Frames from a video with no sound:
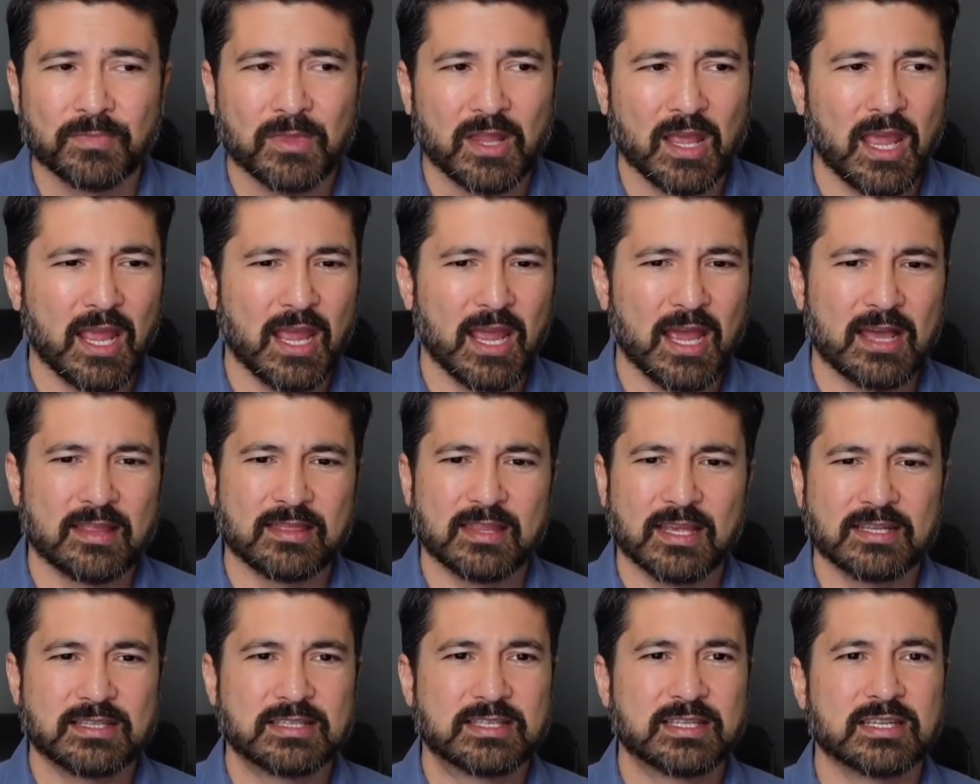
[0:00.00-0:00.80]
And they
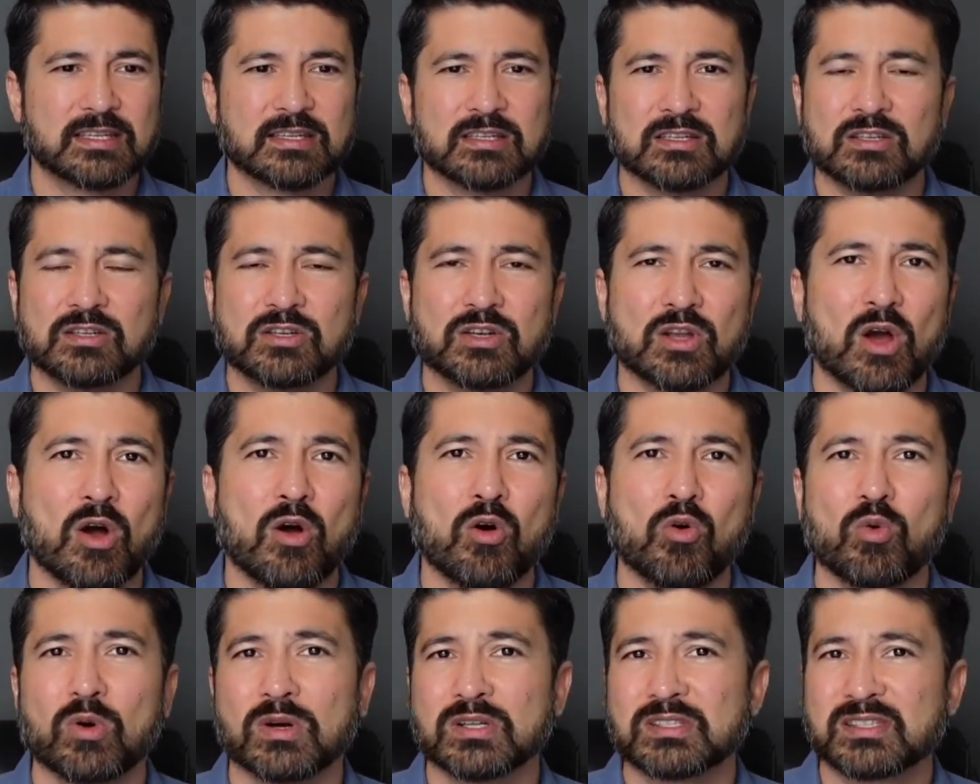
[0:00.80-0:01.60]
didn't know
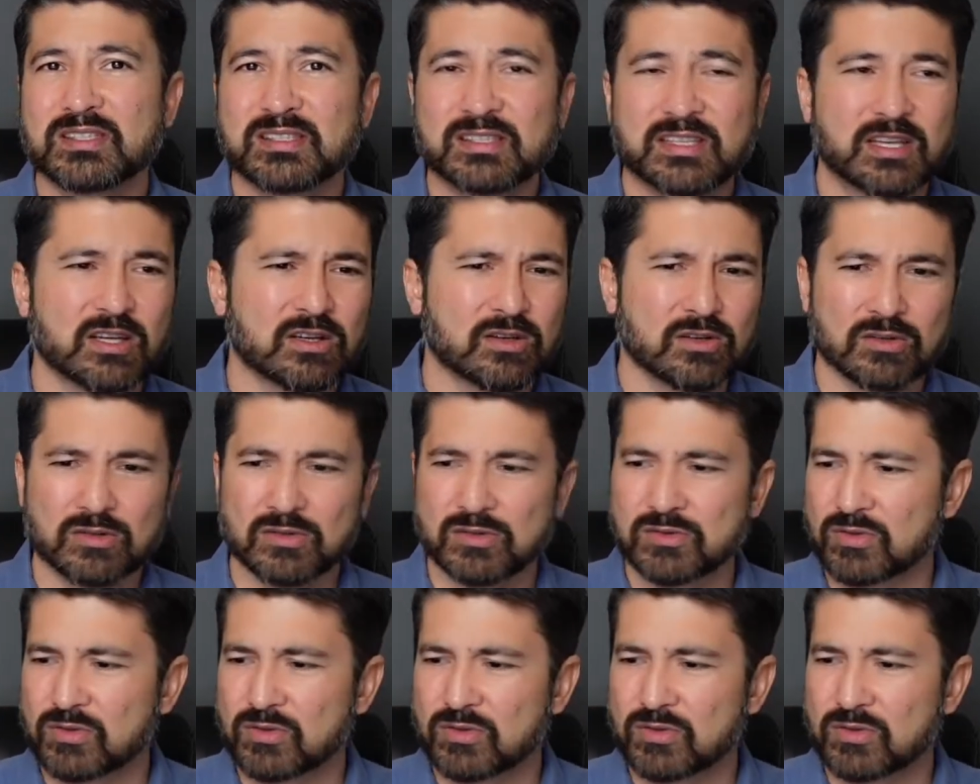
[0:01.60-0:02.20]
what skills